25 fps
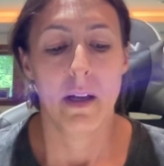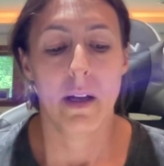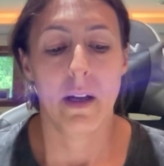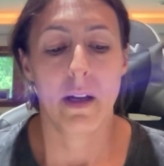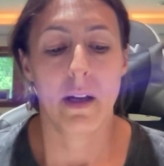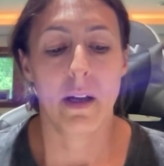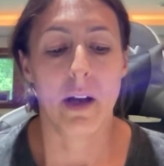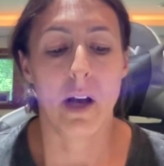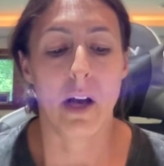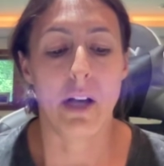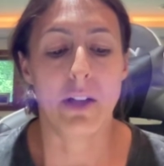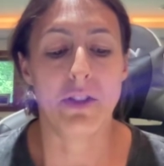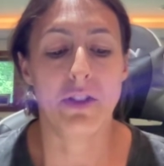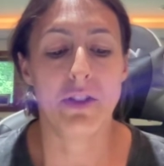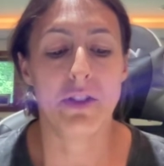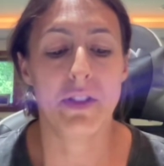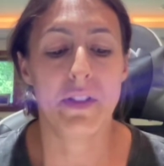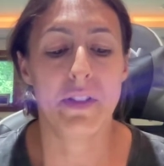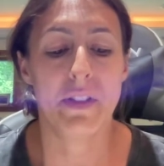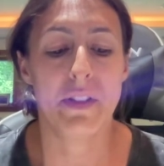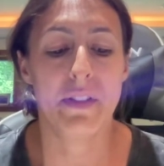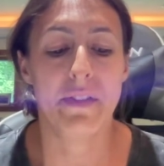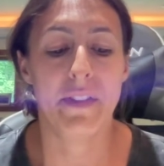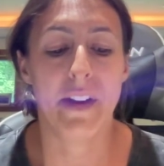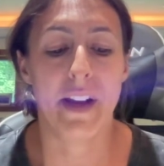Caution is
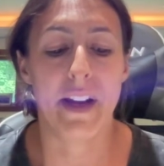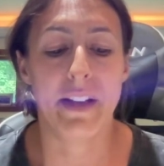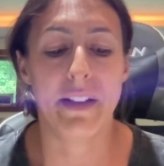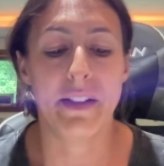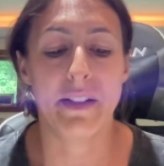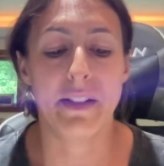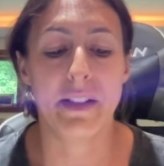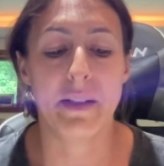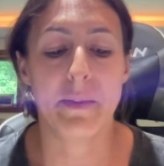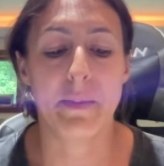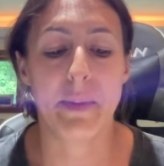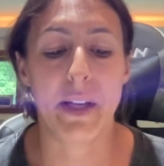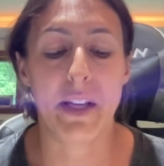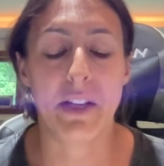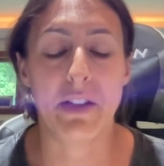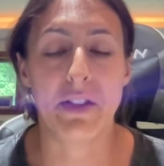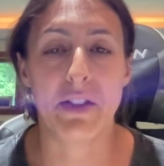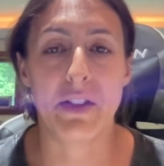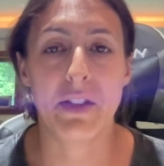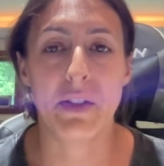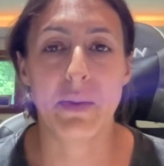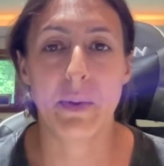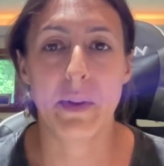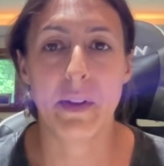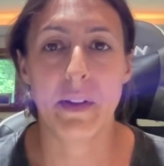advised in
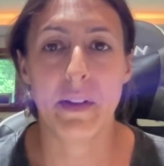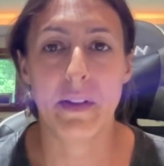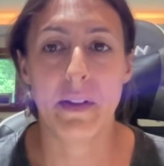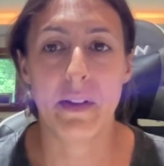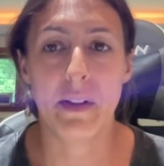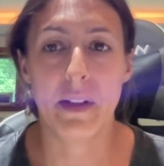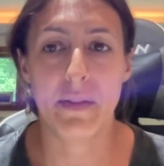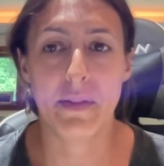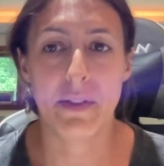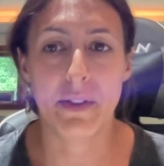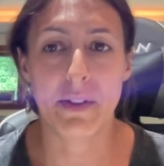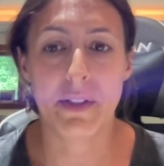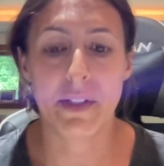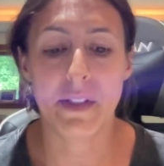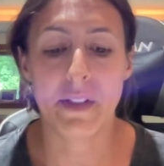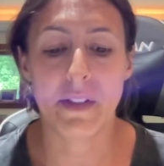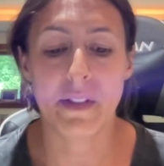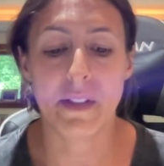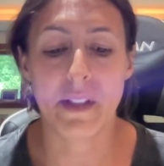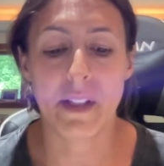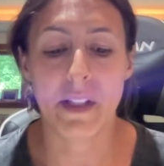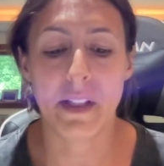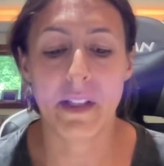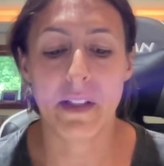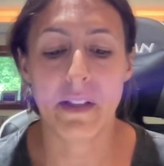patients with liver
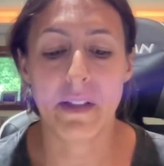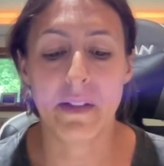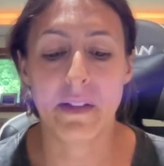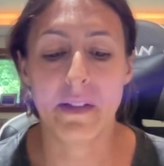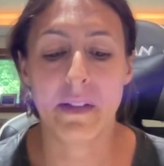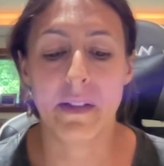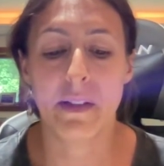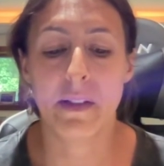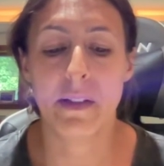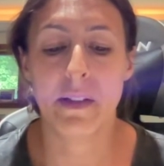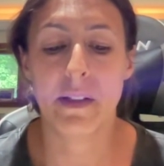disease